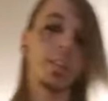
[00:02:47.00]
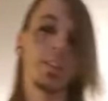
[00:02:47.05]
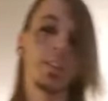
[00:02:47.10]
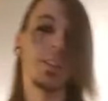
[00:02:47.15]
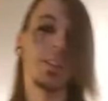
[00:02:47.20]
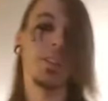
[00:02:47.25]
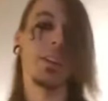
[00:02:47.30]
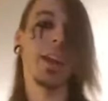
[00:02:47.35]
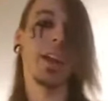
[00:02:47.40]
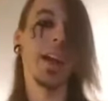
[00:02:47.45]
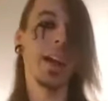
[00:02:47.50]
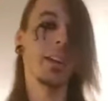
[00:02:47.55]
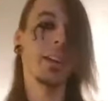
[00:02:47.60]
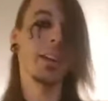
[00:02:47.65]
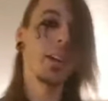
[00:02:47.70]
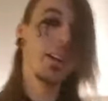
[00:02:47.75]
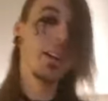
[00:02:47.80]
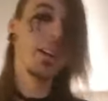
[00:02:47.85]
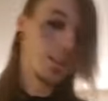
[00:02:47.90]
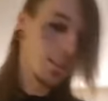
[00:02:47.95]
in your head,
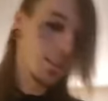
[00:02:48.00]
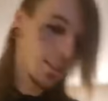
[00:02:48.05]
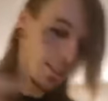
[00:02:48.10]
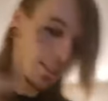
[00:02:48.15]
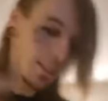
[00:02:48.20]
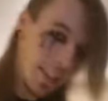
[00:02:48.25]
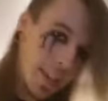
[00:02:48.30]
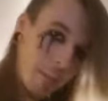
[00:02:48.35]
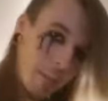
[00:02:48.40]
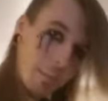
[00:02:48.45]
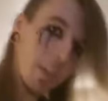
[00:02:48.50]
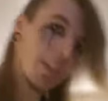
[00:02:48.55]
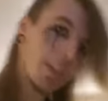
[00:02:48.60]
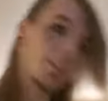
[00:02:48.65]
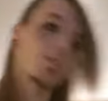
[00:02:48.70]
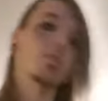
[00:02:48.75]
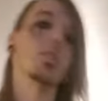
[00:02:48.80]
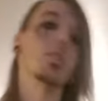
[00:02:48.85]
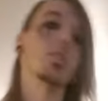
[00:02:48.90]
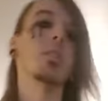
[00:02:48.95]
slamming
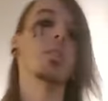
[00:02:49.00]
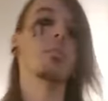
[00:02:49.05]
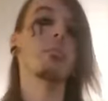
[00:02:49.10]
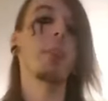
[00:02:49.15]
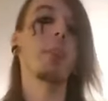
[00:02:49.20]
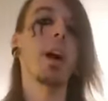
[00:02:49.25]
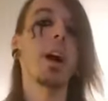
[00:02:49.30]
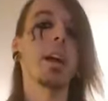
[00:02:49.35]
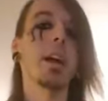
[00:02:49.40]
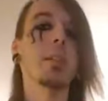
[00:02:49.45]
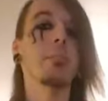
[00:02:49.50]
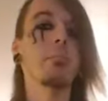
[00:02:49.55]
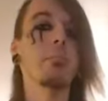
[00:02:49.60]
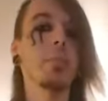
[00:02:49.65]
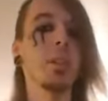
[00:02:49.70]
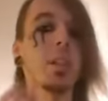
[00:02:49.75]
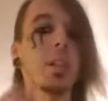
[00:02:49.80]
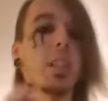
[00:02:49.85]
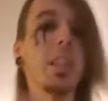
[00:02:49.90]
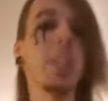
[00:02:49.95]
into your mind
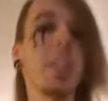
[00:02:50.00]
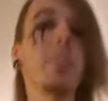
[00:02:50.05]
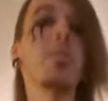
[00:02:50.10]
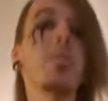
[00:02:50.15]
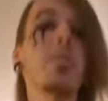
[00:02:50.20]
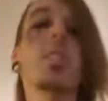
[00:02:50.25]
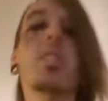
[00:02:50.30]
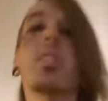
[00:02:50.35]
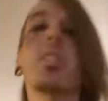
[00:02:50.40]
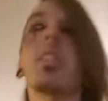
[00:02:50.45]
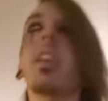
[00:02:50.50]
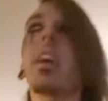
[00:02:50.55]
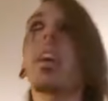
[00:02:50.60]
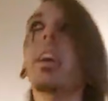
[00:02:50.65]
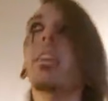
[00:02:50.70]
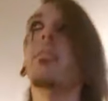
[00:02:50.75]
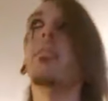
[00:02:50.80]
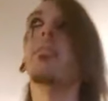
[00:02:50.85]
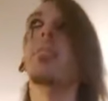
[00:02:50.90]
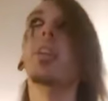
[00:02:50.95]
beliefs and
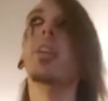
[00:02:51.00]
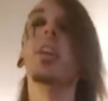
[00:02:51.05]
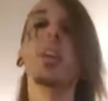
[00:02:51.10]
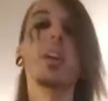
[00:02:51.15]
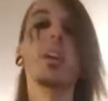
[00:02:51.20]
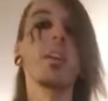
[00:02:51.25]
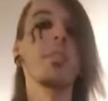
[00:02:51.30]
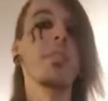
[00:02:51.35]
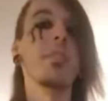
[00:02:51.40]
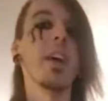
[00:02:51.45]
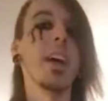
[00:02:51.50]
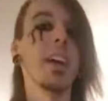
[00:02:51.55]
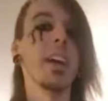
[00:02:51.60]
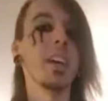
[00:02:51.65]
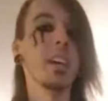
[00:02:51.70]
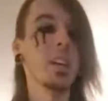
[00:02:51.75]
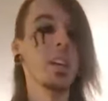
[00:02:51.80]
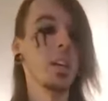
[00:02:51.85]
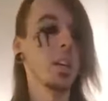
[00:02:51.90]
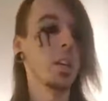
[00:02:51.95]
life
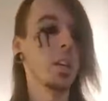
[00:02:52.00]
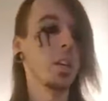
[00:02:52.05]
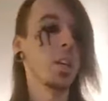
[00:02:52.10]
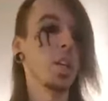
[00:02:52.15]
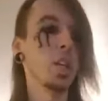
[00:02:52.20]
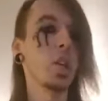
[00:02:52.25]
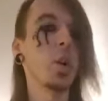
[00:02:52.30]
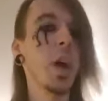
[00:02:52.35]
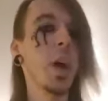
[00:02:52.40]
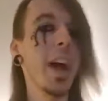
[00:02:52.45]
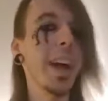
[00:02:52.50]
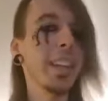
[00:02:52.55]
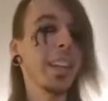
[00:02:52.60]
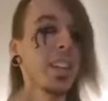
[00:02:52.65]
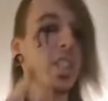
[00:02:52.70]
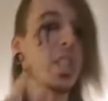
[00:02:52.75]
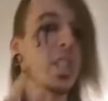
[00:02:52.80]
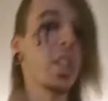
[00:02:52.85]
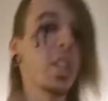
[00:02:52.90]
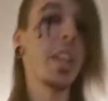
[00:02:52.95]
that you had
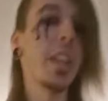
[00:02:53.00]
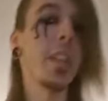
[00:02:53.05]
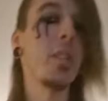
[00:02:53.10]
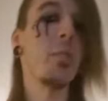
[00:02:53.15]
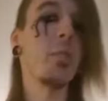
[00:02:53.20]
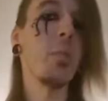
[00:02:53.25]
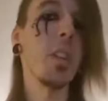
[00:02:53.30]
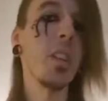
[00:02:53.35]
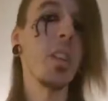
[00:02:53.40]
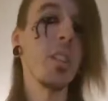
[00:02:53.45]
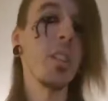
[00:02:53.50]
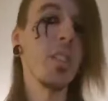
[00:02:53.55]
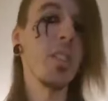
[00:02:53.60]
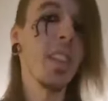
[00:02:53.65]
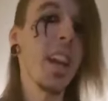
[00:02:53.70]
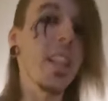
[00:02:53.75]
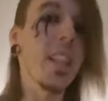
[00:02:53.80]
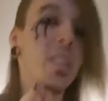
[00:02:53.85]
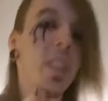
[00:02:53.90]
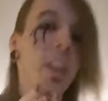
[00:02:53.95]
to change because
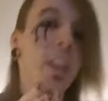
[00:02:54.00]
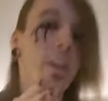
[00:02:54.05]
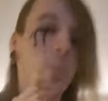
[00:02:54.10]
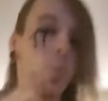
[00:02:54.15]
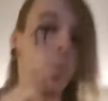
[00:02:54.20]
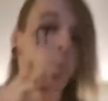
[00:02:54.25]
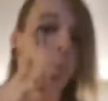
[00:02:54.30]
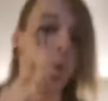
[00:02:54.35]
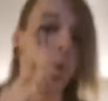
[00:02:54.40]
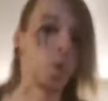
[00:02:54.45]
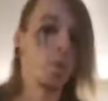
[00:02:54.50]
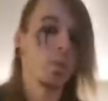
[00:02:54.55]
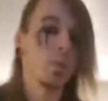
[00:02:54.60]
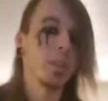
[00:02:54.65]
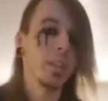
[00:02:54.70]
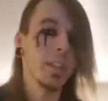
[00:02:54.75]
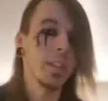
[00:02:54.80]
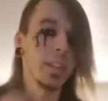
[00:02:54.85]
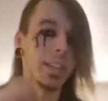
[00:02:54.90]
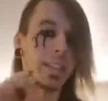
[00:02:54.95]
that's how the
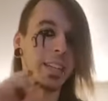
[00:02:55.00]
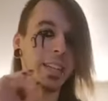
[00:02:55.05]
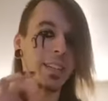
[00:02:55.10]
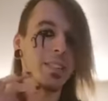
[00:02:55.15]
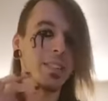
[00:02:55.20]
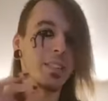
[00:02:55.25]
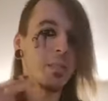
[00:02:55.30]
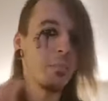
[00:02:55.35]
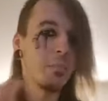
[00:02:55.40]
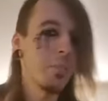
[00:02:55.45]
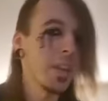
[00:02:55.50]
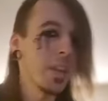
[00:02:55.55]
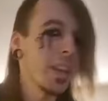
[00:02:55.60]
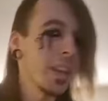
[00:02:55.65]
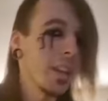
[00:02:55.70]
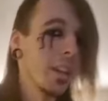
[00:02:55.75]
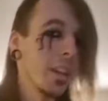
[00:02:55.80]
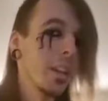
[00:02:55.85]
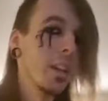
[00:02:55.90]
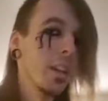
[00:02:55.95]
world needs to
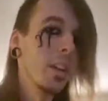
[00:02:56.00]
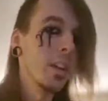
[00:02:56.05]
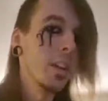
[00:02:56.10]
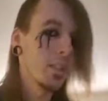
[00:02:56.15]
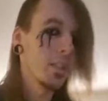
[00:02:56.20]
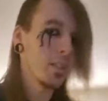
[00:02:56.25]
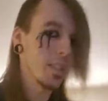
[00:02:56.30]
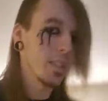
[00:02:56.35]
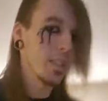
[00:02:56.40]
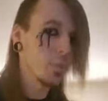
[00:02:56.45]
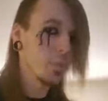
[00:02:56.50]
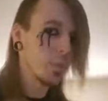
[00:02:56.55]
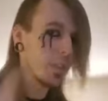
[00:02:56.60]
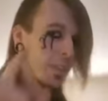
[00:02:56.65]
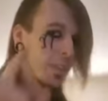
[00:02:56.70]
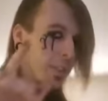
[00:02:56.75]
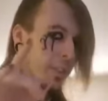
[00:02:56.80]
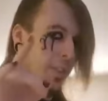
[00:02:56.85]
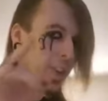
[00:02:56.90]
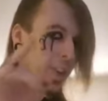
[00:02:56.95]
be, because that's what
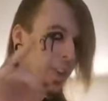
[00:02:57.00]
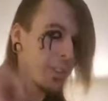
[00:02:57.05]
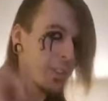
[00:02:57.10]
they